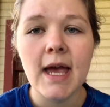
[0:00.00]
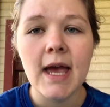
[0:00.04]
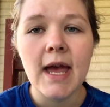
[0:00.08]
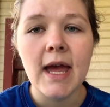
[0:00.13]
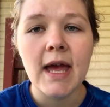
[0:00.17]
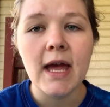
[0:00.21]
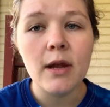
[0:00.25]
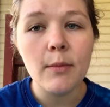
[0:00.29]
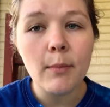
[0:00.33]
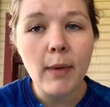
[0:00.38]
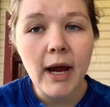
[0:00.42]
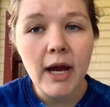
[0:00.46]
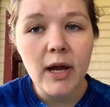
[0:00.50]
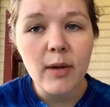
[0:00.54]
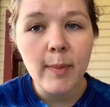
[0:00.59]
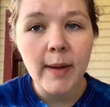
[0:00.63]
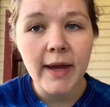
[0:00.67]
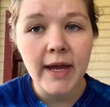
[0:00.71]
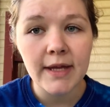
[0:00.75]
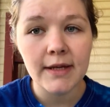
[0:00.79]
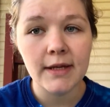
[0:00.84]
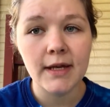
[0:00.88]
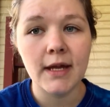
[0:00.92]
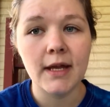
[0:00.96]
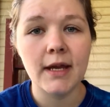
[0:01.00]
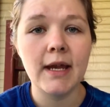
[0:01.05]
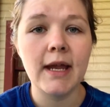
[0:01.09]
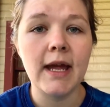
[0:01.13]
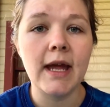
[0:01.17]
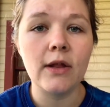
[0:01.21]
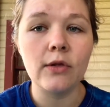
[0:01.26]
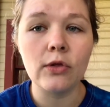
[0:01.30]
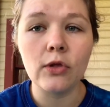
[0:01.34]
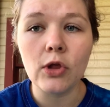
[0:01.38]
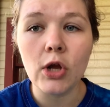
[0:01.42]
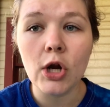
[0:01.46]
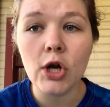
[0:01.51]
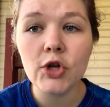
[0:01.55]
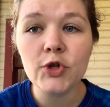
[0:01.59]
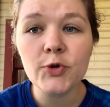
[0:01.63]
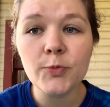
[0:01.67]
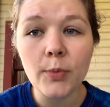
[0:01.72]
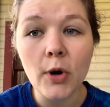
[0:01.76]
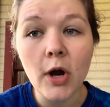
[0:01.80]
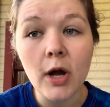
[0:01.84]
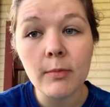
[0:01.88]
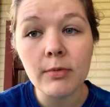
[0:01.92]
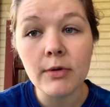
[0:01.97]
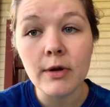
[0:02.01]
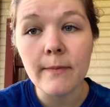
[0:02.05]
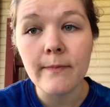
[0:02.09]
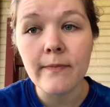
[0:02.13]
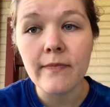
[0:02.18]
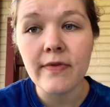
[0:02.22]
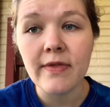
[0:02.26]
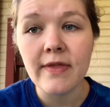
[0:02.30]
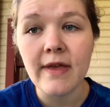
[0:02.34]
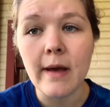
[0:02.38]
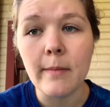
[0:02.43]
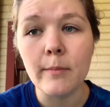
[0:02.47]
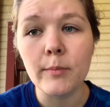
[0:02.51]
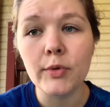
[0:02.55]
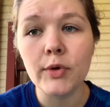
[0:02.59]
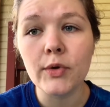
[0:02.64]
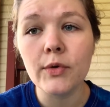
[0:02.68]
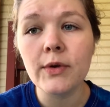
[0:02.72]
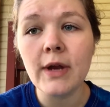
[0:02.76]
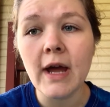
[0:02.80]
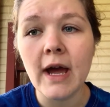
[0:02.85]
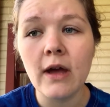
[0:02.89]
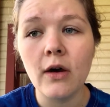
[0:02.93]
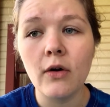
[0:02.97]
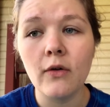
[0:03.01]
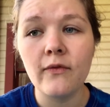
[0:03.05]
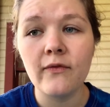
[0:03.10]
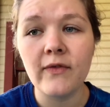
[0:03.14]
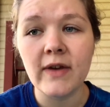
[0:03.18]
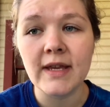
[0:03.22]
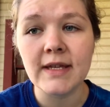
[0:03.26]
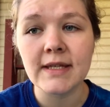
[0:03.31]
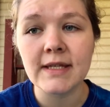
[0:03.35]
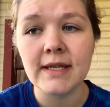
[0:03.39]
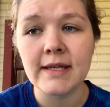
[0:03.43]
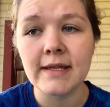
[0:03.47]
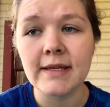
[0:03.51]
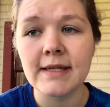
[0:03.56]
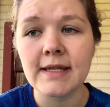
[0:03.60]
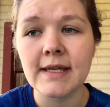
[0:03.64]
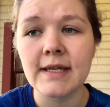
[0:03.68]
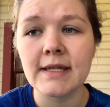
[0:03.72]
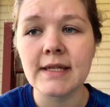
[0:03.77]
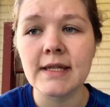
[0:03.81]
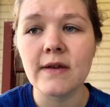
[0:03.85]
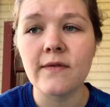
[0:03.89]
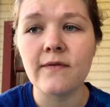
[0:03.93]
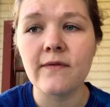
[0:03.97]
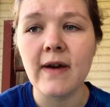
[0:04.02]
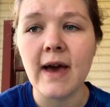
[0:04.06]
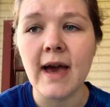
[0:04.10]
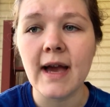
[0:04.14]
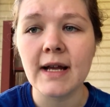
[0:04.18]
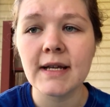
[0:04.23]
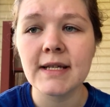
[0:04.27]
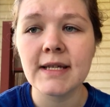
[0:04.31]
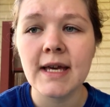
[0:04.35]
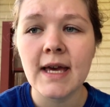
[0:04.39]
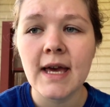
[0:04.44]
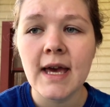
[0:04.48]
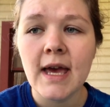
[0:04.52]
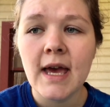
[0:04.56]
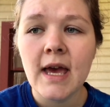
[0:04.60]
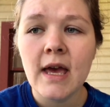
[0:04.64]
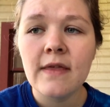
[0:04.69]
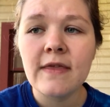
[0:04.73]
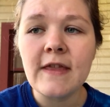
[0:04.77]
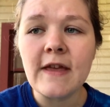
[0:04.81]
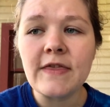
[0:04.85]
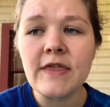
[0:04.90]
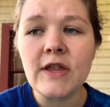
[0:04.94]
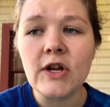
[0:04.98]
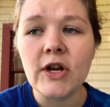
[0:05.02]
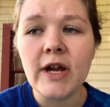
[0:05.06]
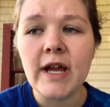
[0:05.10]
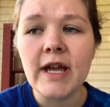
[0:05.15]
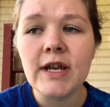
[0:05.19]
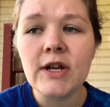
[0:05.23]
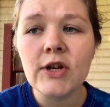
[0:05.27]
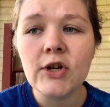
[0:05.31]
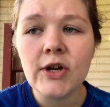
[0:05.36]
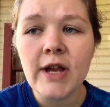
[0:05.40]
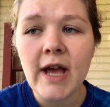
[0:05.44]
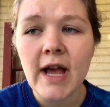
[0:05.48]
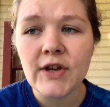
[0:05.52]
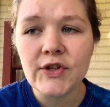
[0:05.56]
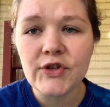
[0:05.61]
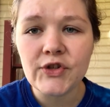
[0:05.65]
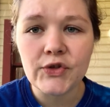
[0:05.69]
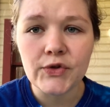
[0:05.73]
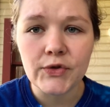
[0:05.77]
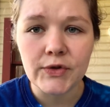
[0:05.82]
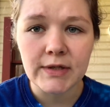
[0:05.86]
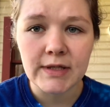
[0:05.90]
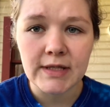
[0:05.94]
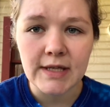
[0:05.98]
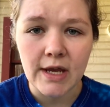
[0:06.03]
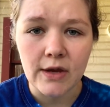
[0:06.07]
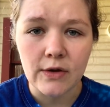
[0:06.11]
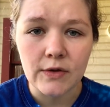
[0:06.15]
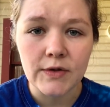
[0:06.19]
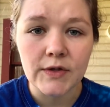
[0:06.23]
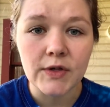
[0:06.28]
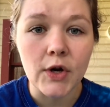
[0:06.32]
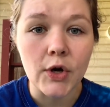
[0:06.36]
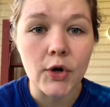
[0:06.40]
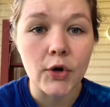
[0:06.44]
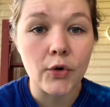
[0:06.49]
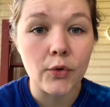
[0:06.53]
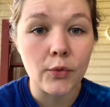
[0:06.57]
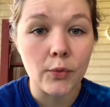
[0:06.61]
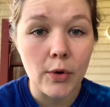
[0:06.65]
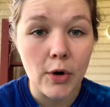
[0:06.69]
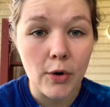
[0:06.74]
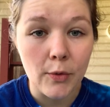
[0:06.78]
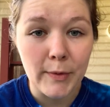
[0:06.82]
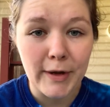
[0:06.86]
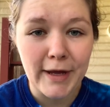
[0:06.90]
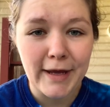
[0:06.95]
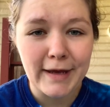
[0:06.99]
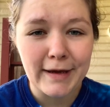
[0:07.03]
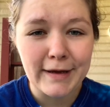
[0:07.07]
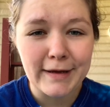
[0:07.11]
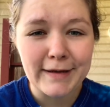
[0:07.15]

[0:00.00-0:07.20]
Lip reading: in my opinion, a large problem that Blue Nile faces is the fact that their international sales are growing.